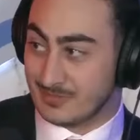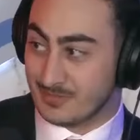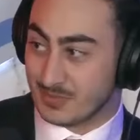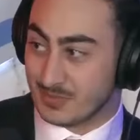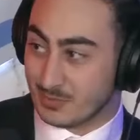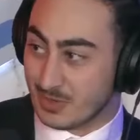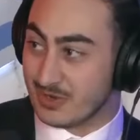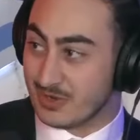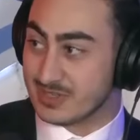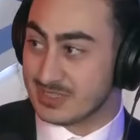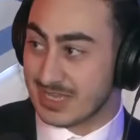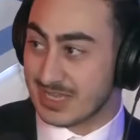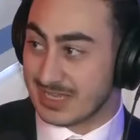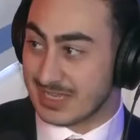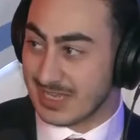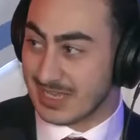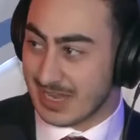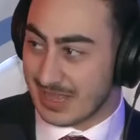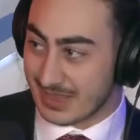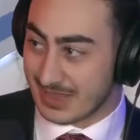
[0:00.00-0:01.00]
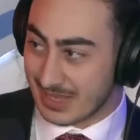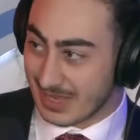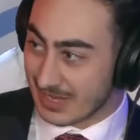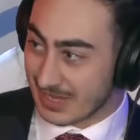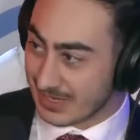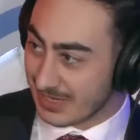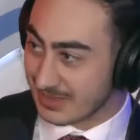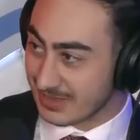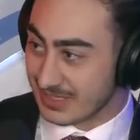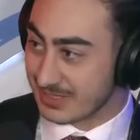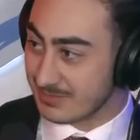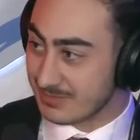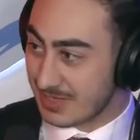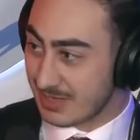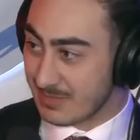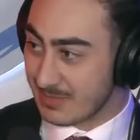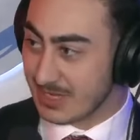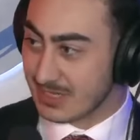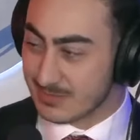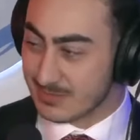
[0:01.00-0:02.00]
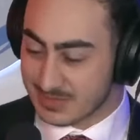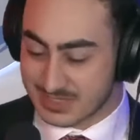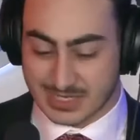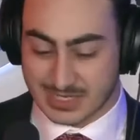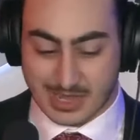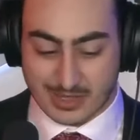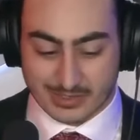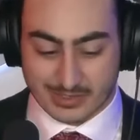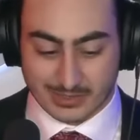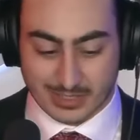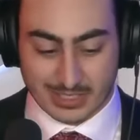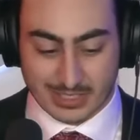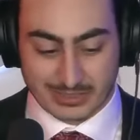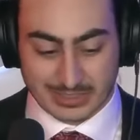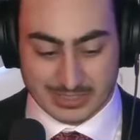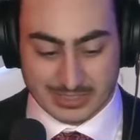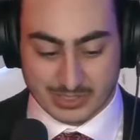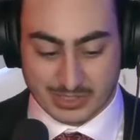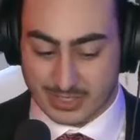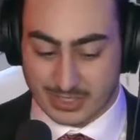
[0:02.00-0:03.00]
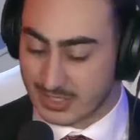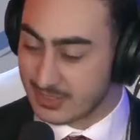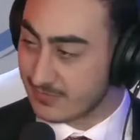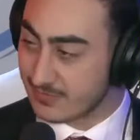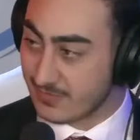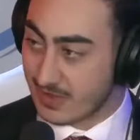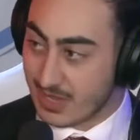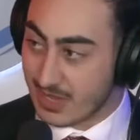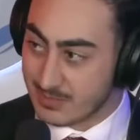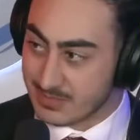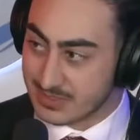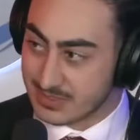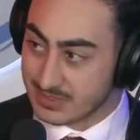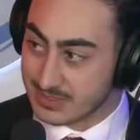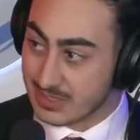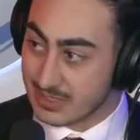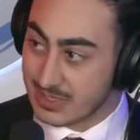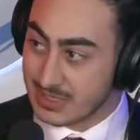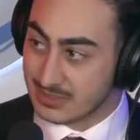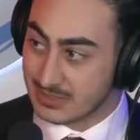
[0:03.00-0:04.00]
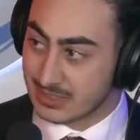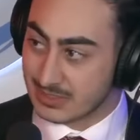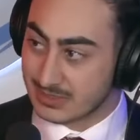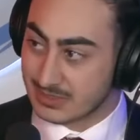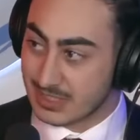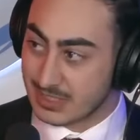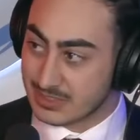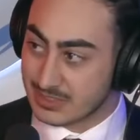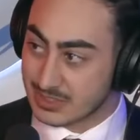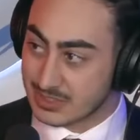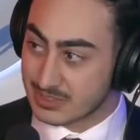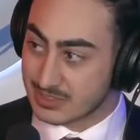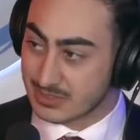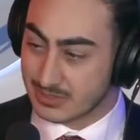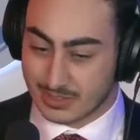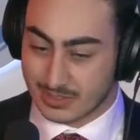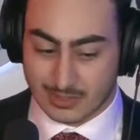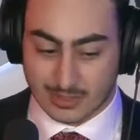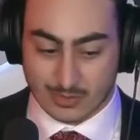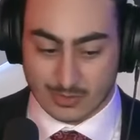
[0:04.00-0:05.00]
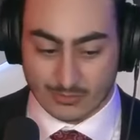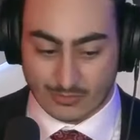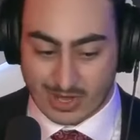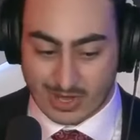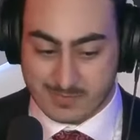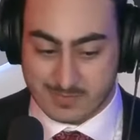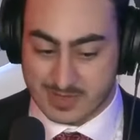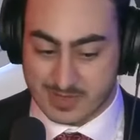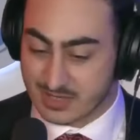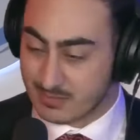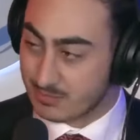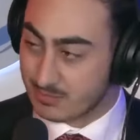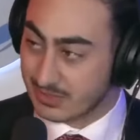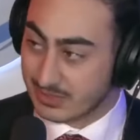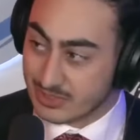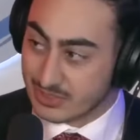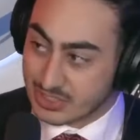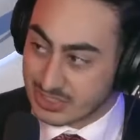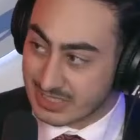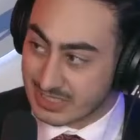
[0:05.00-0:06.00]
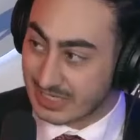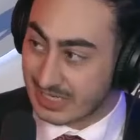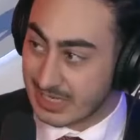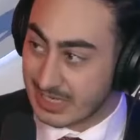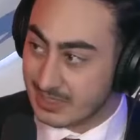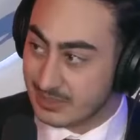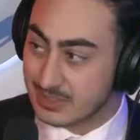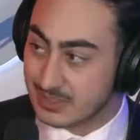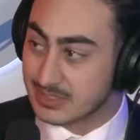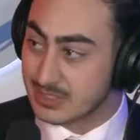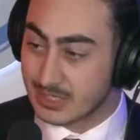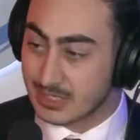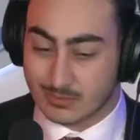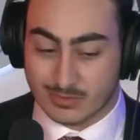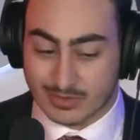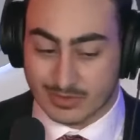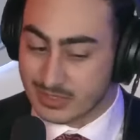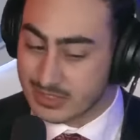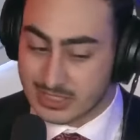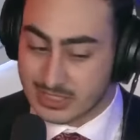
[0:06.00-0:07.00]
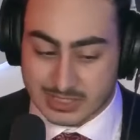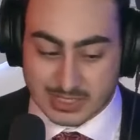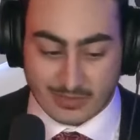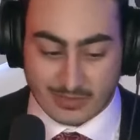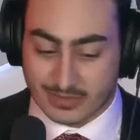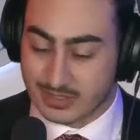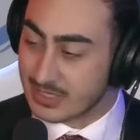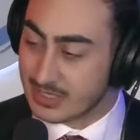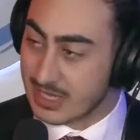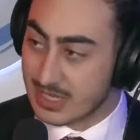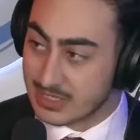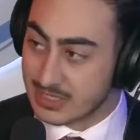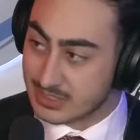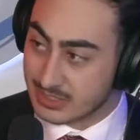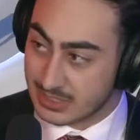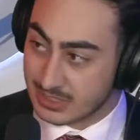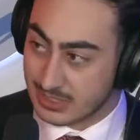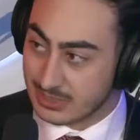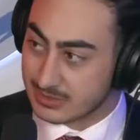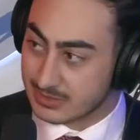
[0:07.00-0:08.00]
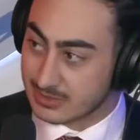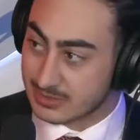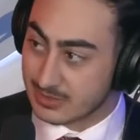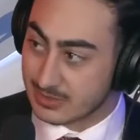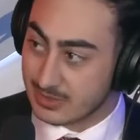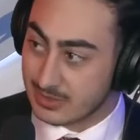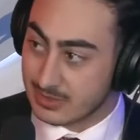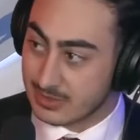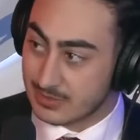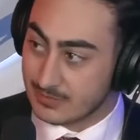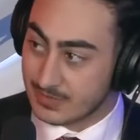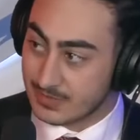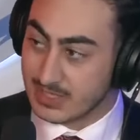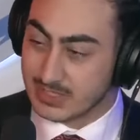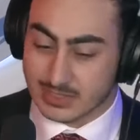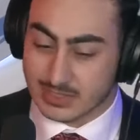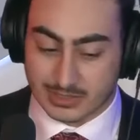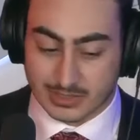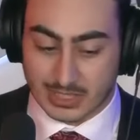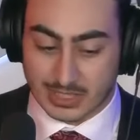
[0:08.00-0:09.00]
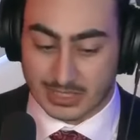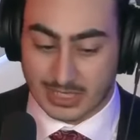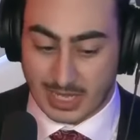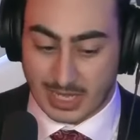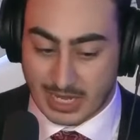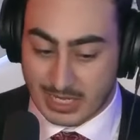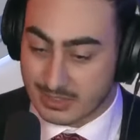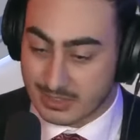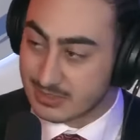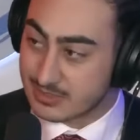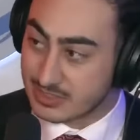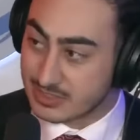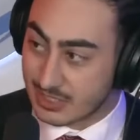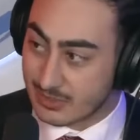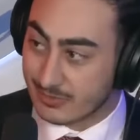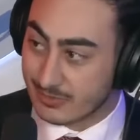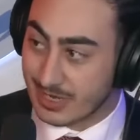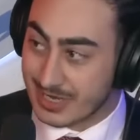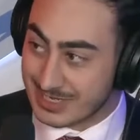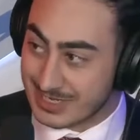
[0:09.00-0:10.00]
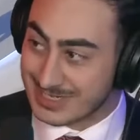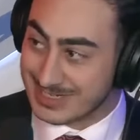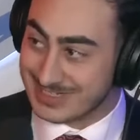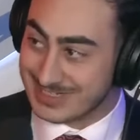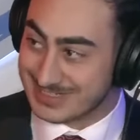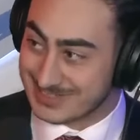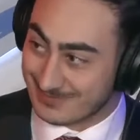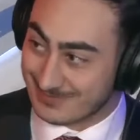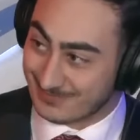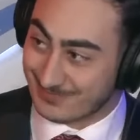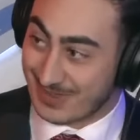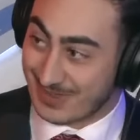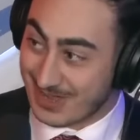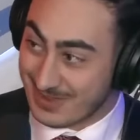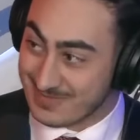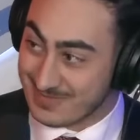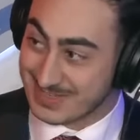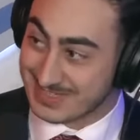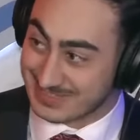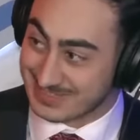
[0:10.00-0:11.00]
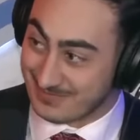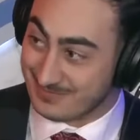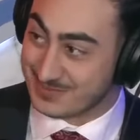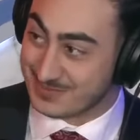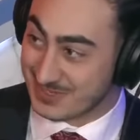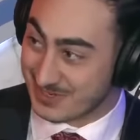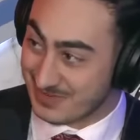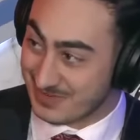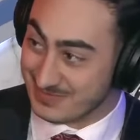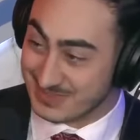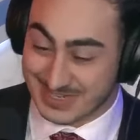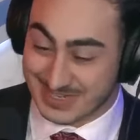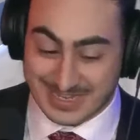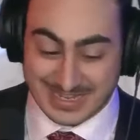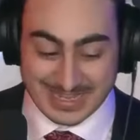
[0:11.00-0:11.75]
Whereas they make them sound like these farmers that they're just, you know, raping and pillaging the land. It's like, well, then there's nothing to hand your kids. These are like 8 generations of farming sometimes.